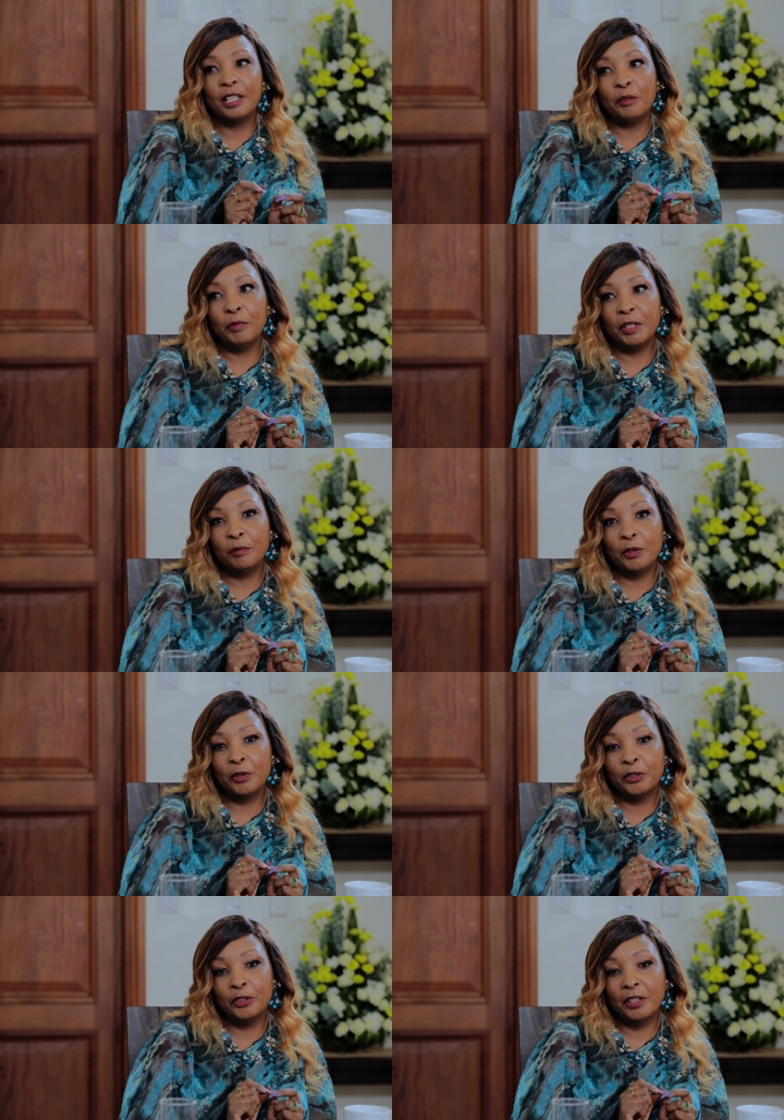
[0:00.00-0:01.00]
a little bit
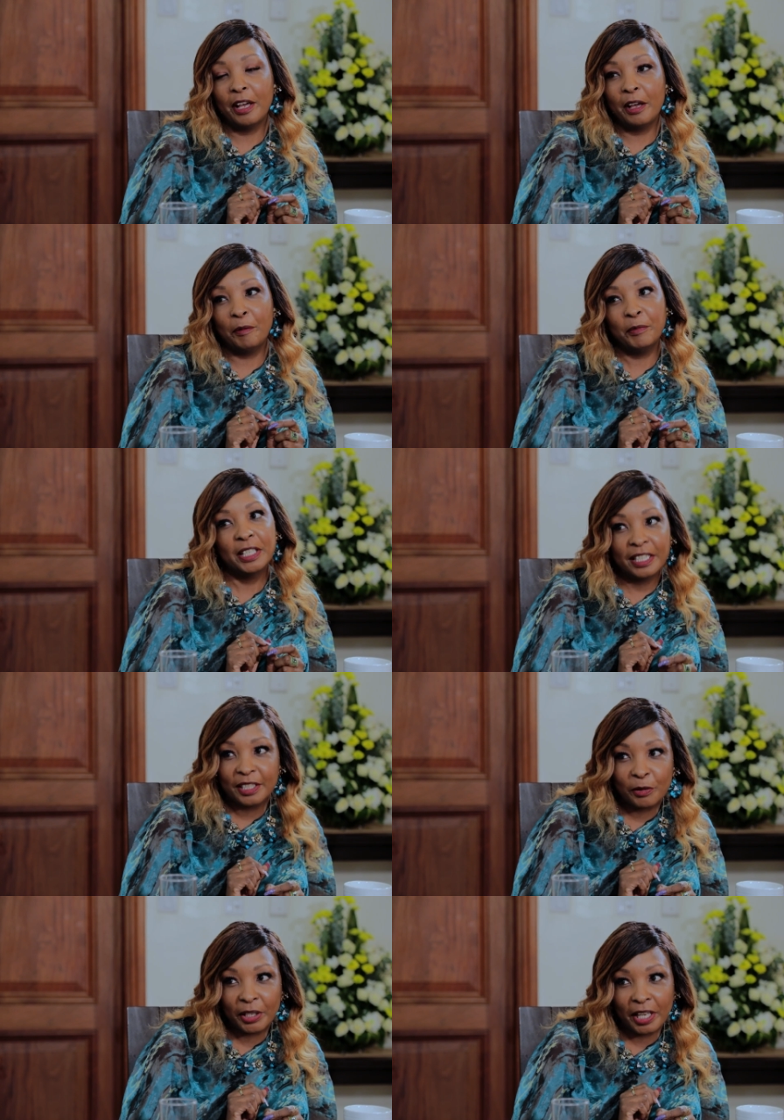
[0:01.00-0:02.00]
because I'm
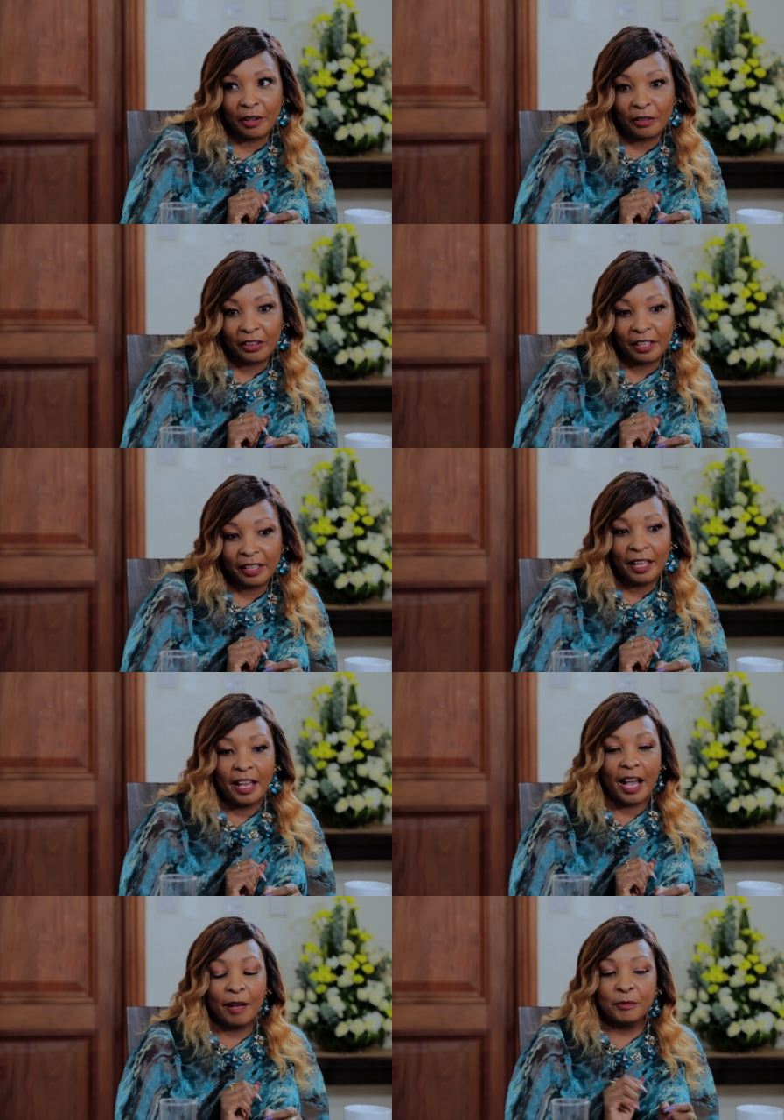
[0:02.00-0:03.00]
eating so unhealthy,
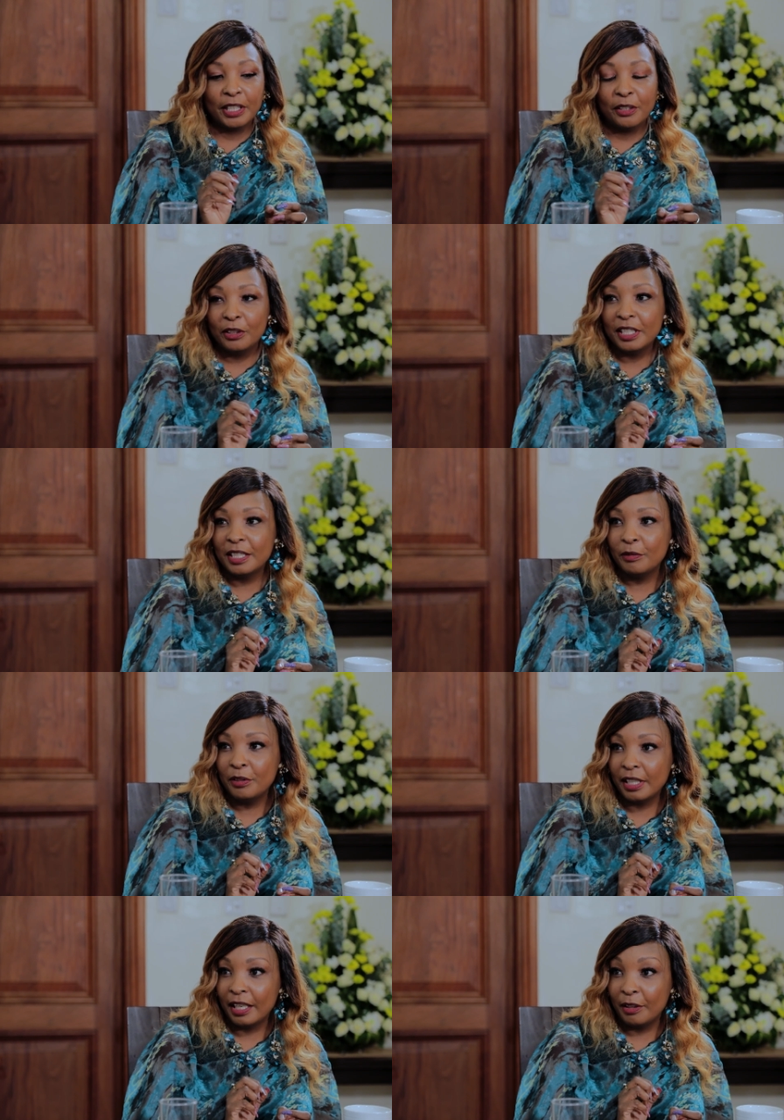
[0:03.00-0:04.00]
I'm taking all these
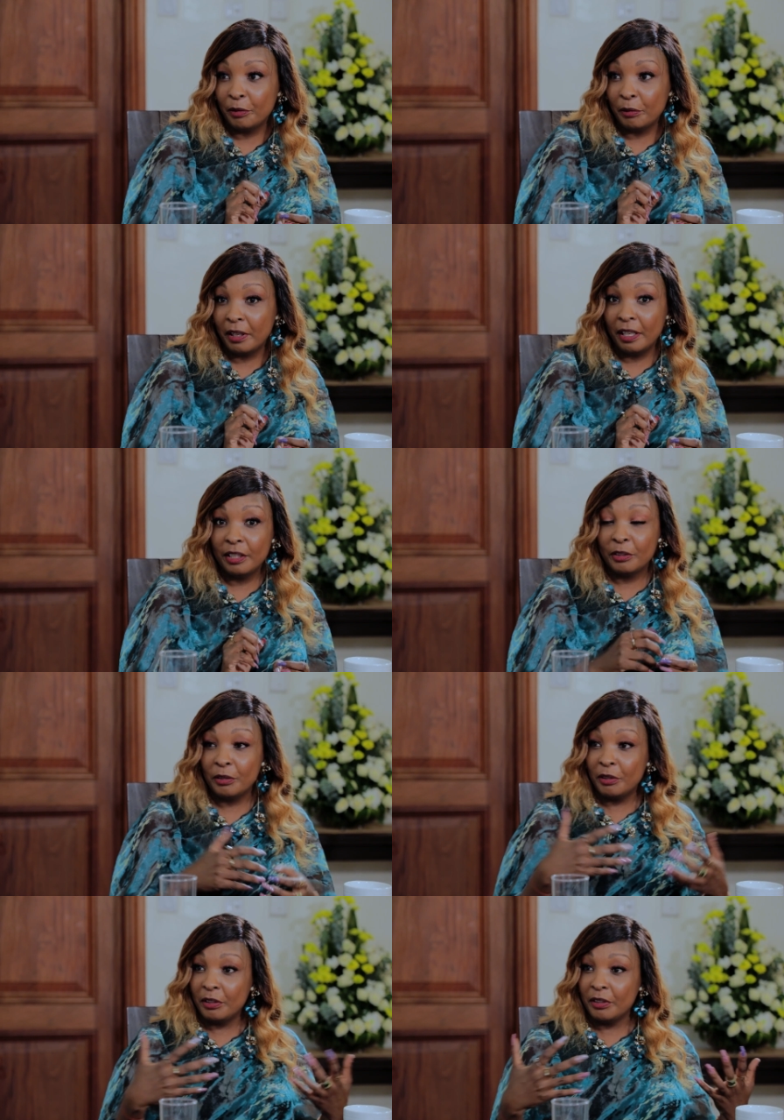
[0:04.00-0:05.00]
foods that are not okay, it
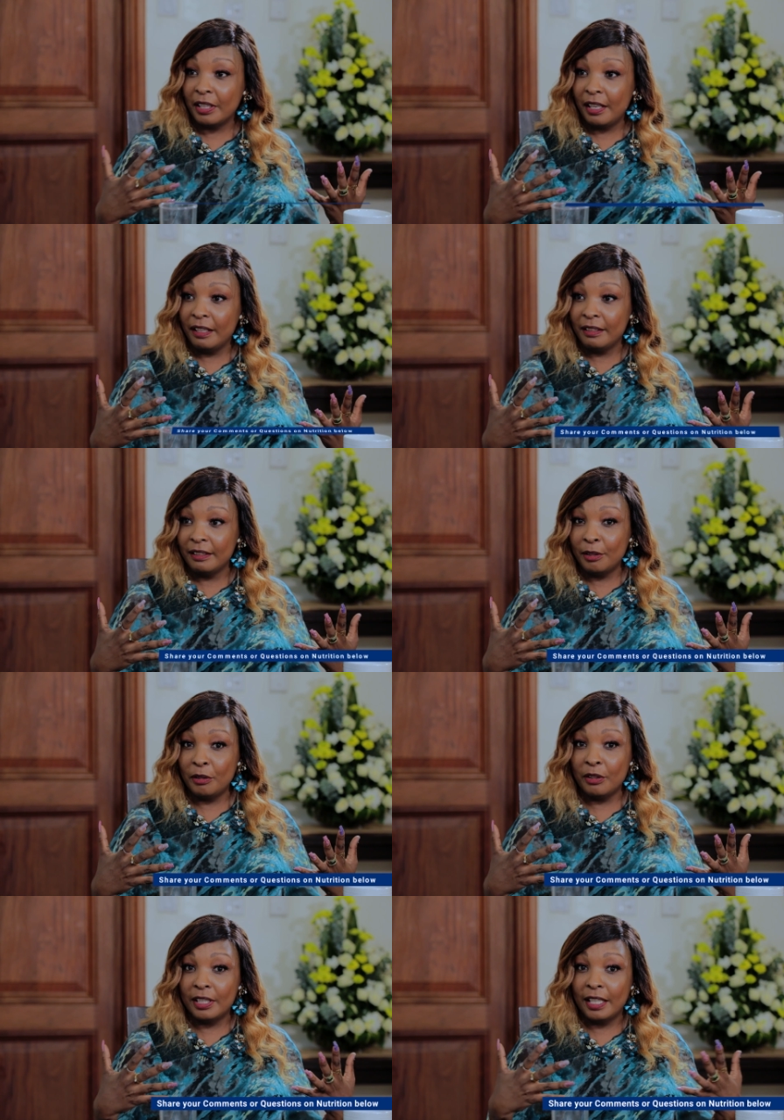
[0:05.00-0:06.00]
shows on your skin. So
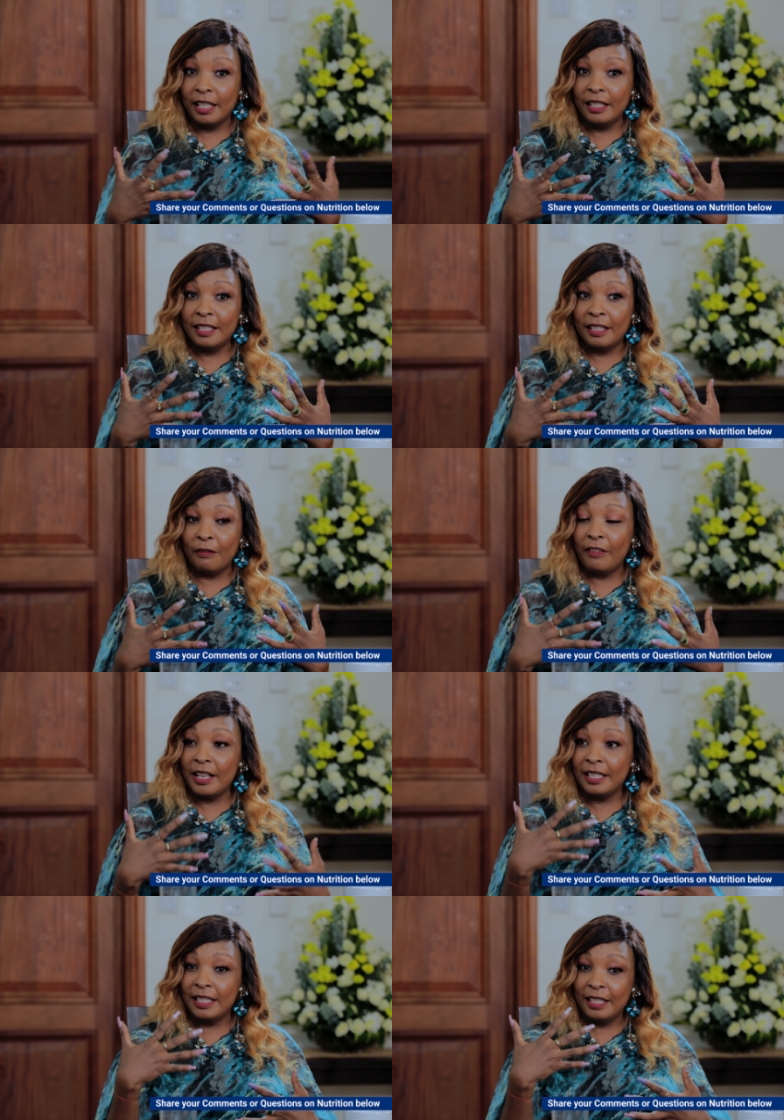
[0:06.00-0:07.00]
your skin is the
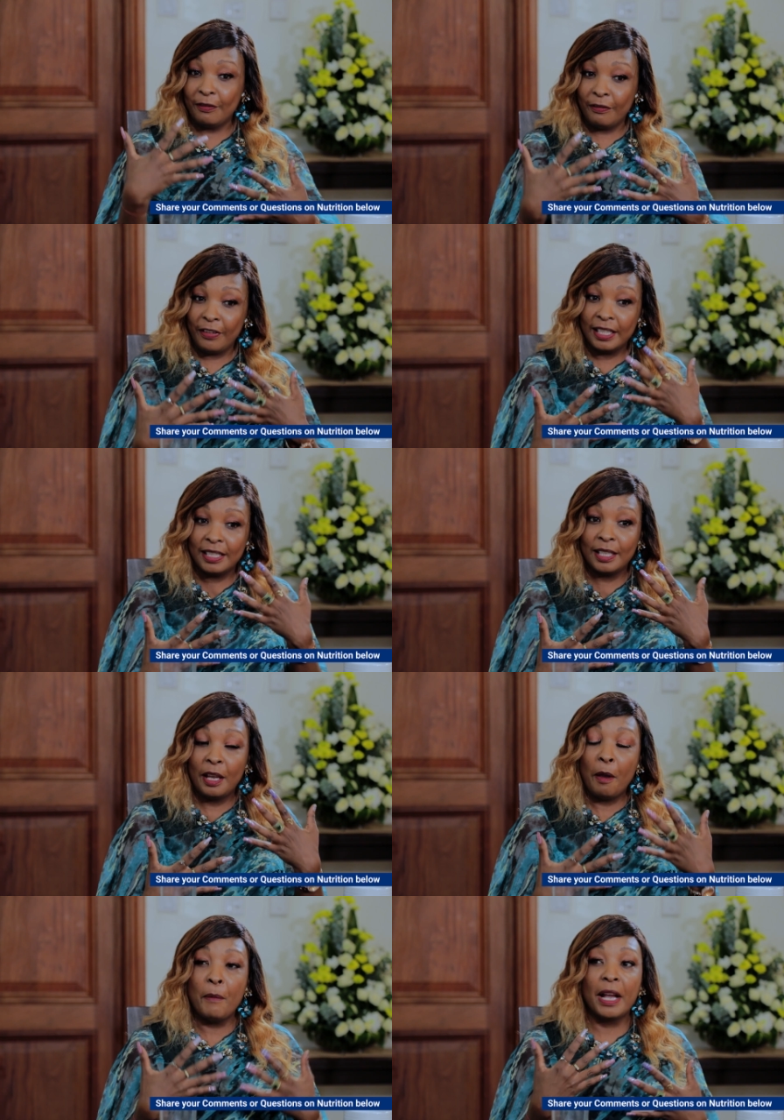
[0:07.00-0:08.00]
first defense
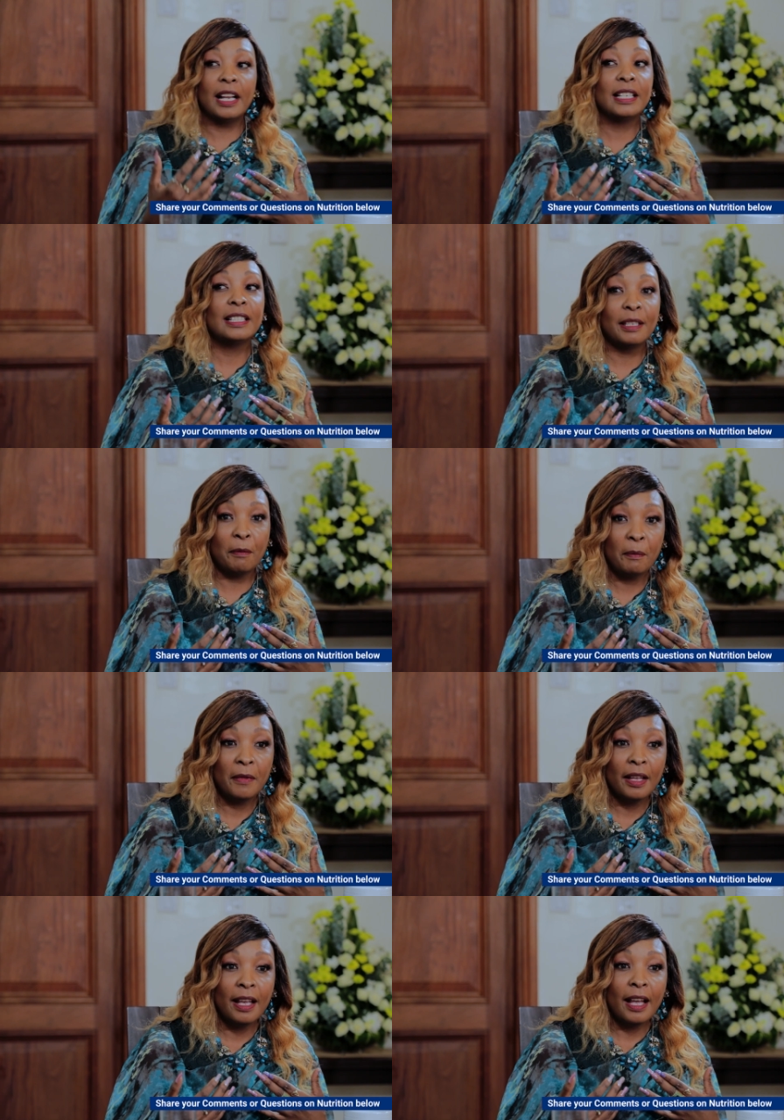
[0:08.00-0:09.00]

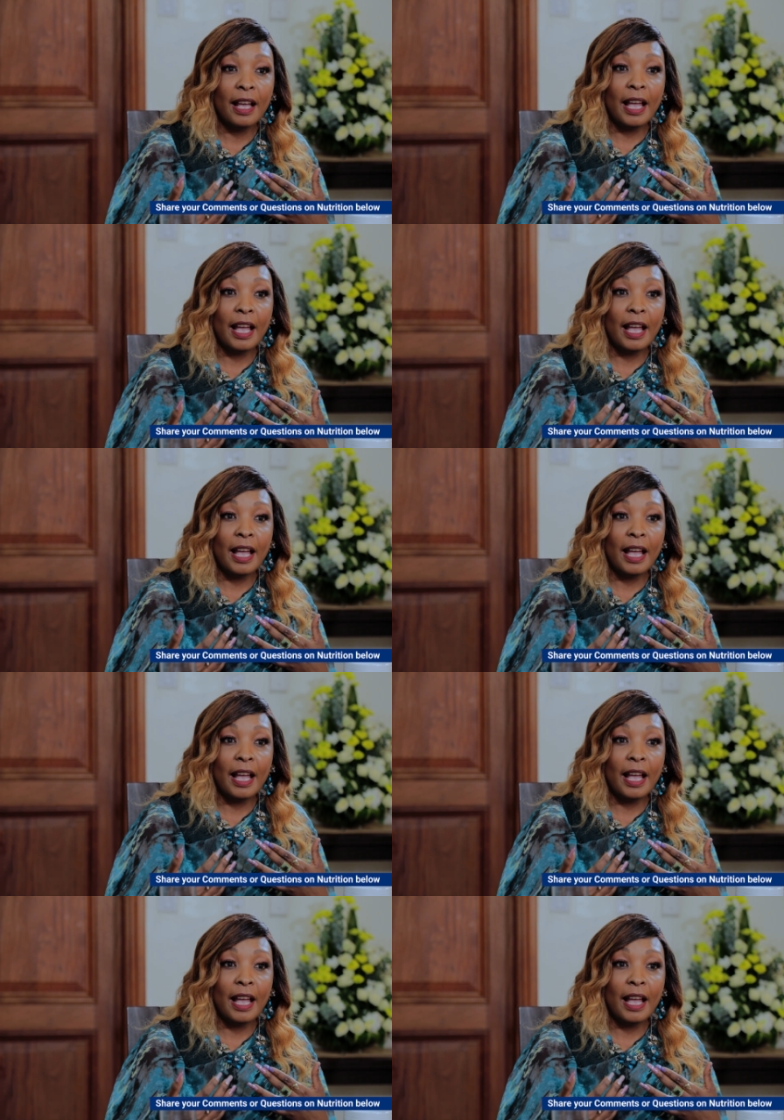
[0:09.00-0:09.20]
mechanism.